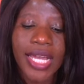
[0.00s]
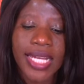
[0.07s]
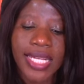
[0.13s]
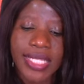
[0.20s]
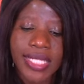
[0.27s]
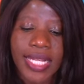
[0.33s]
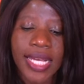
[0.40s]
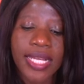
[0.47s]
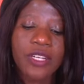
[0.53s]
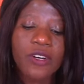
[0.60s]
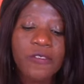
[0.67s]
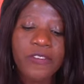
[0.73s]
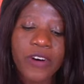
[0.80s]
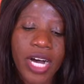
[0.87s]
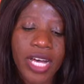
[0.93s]
Eternal
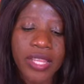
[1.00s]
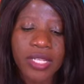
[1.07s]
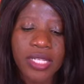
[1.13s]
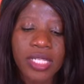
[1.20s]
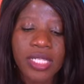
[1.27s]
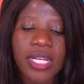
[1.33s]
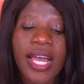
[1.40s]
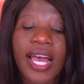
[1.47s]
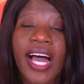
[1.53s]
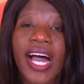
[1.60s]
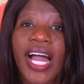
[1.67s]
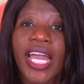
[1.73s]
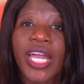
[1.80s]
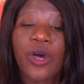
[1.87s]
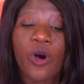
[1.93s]
Father,
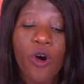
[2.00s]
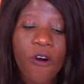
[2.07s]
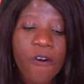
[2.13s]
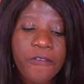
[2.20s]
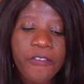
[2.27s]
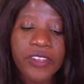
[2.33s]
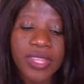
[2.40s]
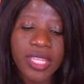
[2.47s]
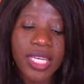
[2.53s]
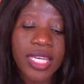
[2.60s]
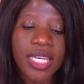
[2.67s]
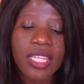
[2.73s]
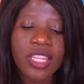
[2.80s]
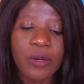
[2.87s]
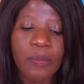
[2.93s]
I offer
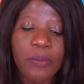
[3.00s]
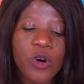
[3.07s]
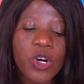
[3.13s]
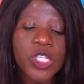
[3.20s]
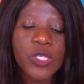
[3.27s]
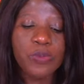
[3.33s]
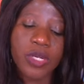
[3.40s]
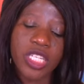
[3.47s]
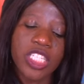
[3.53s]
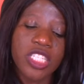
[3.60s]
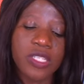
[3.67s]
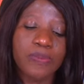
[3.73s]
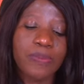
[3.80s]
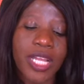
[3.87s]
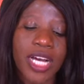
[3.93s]
thee the most
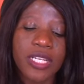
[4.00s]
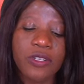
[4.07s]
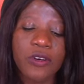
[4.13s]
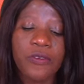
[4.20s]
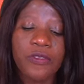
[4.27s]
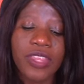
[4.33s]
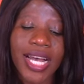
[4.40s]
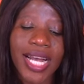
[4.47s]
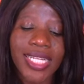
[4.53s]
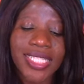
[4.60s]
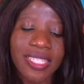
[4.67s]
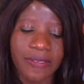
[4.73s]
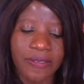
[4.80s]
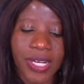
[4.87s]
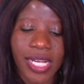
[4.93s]
precious blood of thy
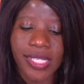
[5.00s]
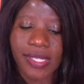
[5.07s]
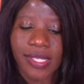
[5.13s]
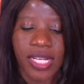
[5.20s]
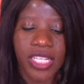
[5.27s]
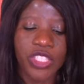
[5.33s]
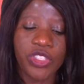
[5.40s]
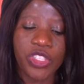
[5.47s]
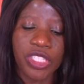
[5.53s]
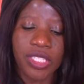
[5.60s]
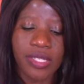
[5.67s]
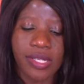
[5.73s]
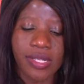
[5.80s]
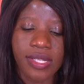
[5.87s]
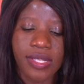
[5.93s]
divine Son
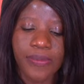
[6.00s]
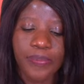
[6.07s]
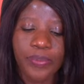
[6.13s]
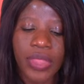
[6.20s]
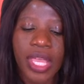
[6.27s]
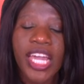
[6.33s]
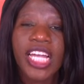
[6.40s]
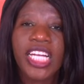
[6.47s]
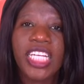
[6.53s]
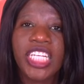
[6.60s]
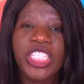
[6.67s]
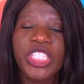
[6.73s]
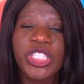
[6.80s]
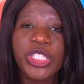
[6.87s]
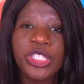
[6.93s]
Jesus
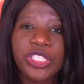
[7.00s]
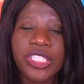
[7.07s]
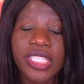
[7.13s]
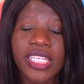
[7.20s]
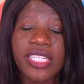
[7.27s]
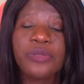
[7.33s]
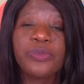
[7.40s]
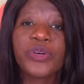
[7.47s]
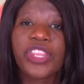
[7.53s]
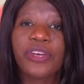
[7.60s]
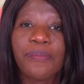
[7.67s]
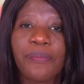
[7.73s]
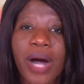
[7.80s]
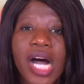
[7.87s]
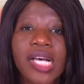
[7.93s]
in union with
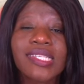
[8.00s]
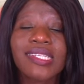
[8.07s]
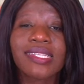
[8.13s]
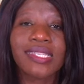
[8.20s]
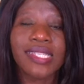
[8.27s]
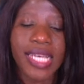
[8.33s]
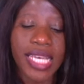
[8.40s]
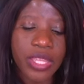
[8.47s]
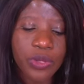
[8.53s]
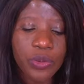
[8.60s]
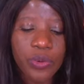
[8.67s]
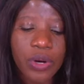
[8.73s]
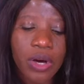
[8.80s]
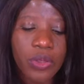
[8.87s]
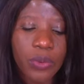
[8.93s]
the masses saved
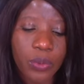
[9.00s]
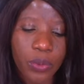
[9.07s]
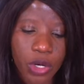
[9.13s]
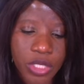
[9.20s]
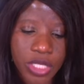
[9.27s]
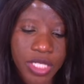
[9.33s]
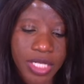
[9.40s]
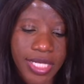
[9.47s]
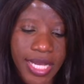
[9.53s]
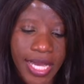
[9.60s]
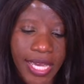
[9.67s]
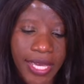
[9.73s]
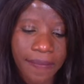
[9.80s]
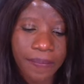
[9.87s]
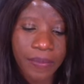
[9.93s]
throughout the world today,